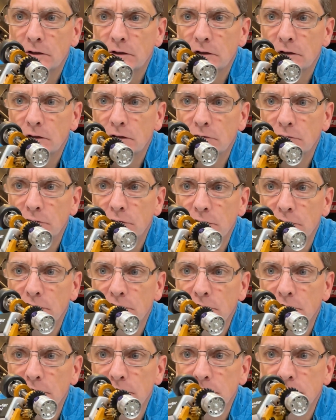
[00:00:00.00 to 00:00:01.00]

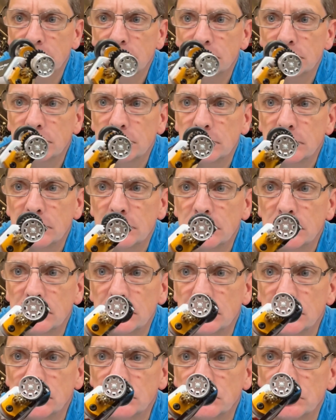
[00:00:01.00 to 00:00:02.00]
configuration, at
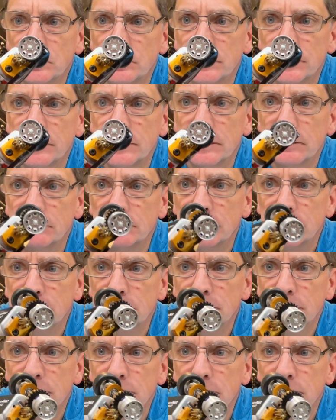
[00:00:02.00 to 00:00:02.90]
least for me. I've not